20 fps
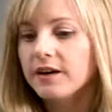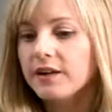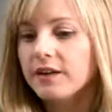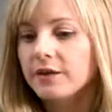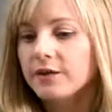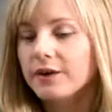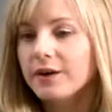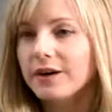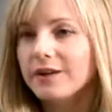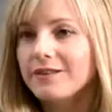
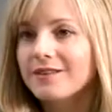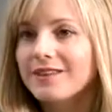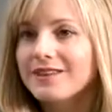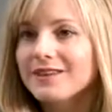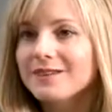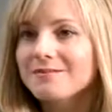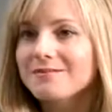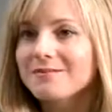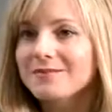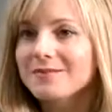there are
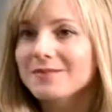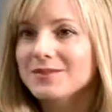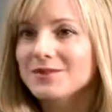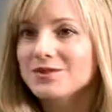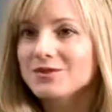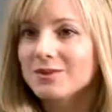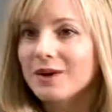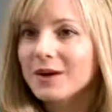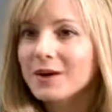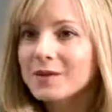the
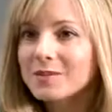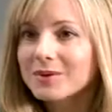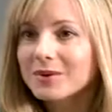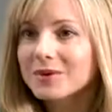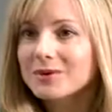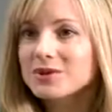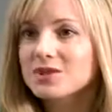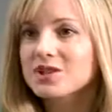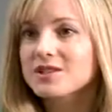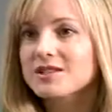drug
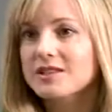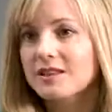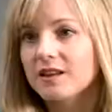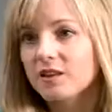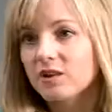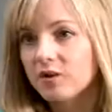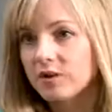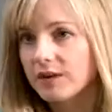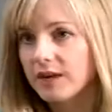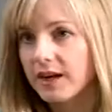approaches and
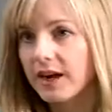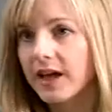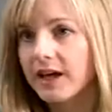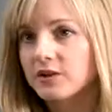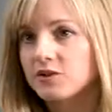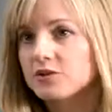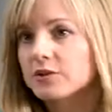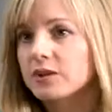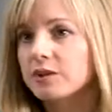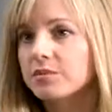then there are the
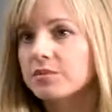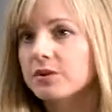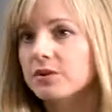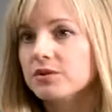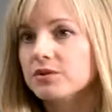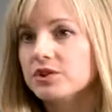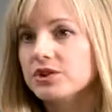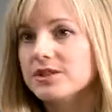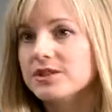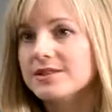natural
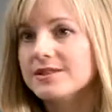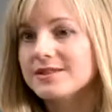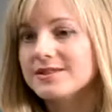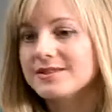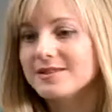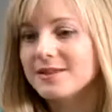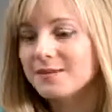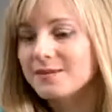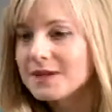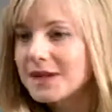approaches,
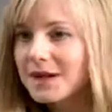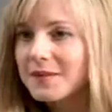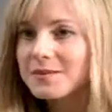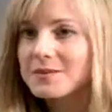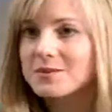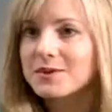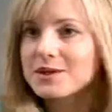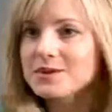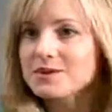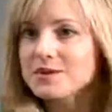and
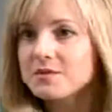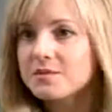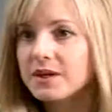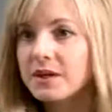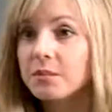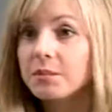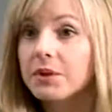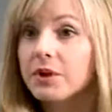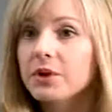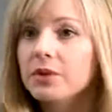sometimes we use a
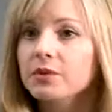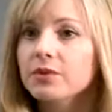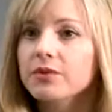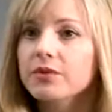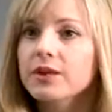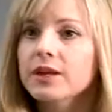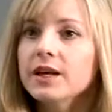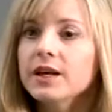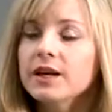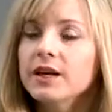bit of
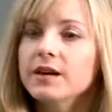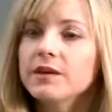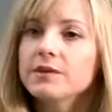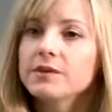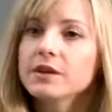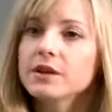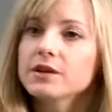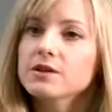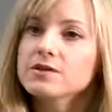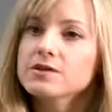both.
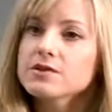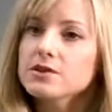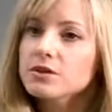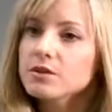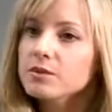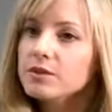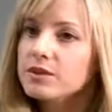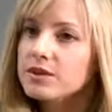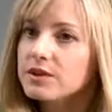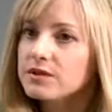The
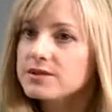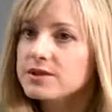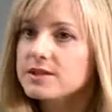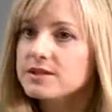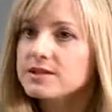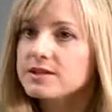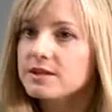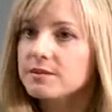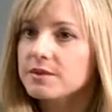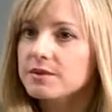concern with using
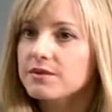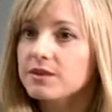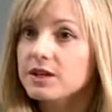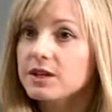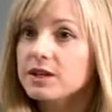some of